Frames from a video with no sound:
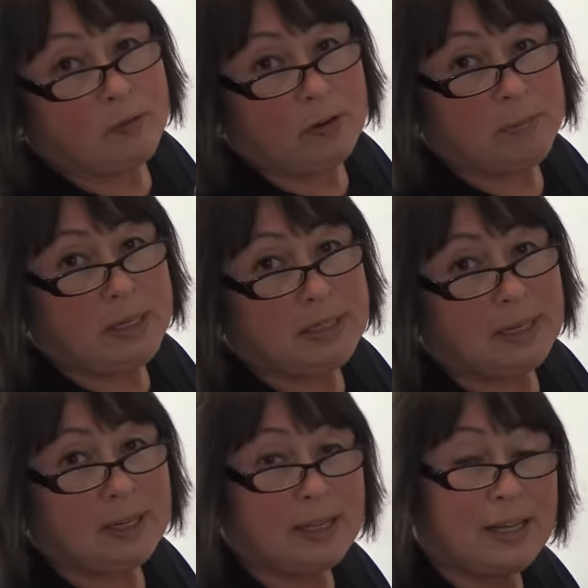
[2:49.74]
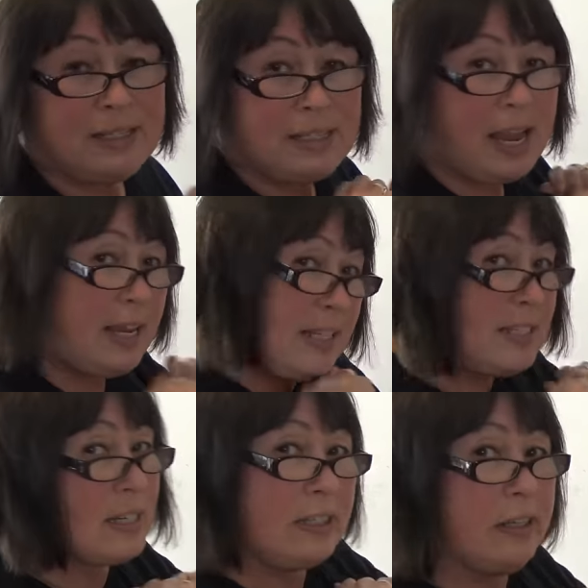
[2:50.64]
for me to
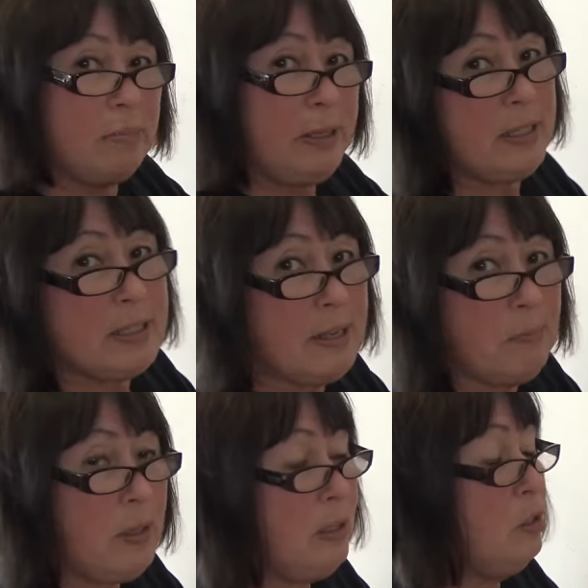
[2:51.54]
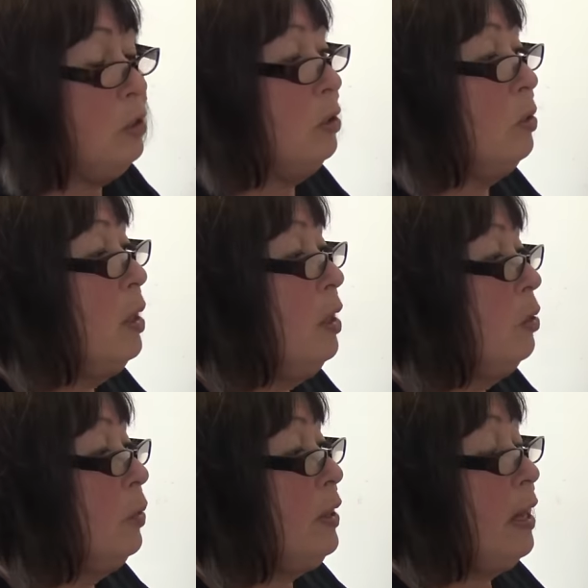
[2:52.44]
taste a little bit of something new
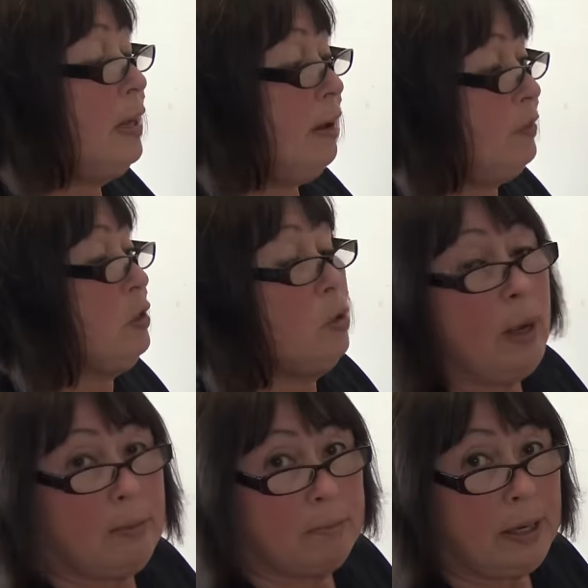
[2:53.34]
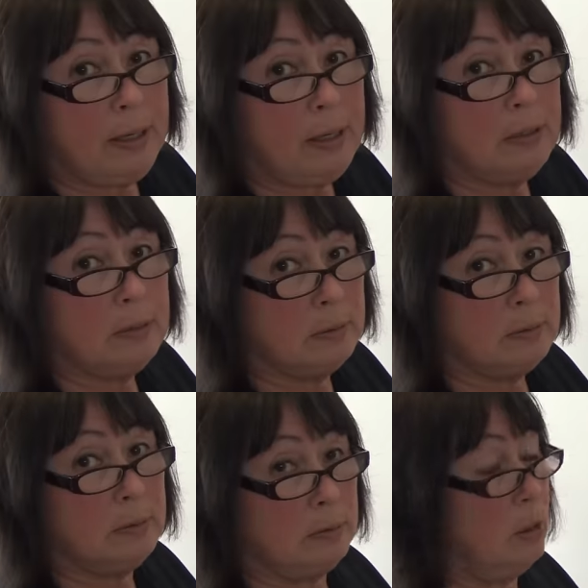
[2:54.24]
without having to go out and buy
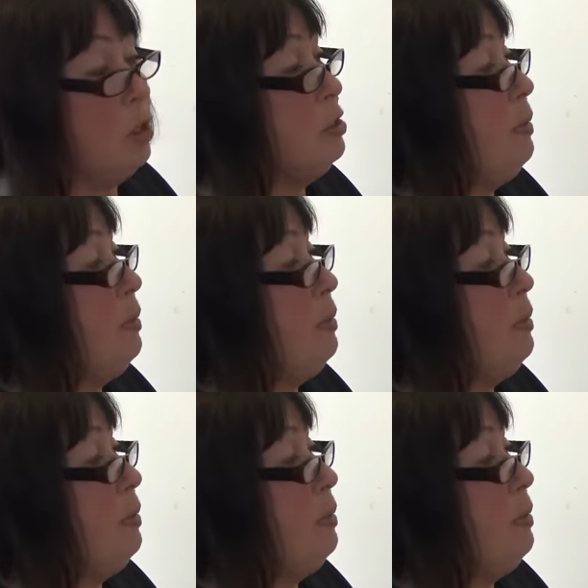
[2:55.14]
large